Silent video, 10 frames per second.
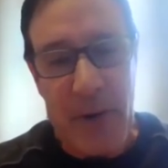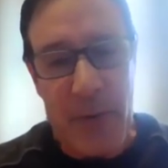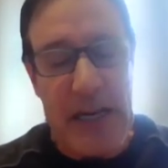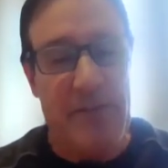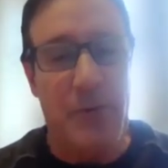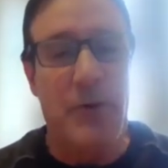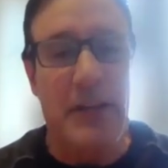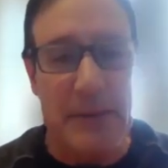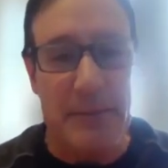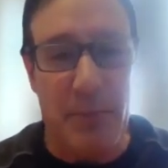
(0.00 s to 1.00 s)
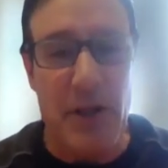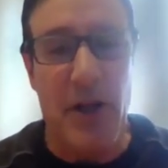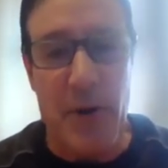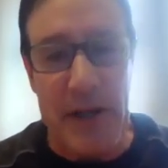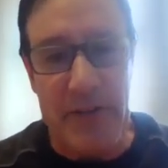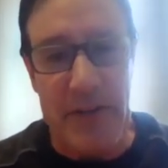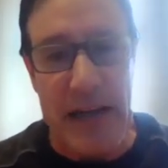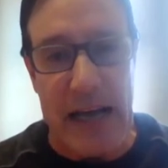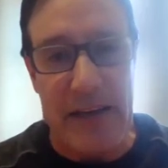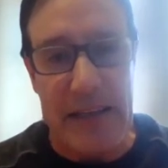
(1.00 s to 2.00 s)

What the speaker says: we'd have to really blow it to not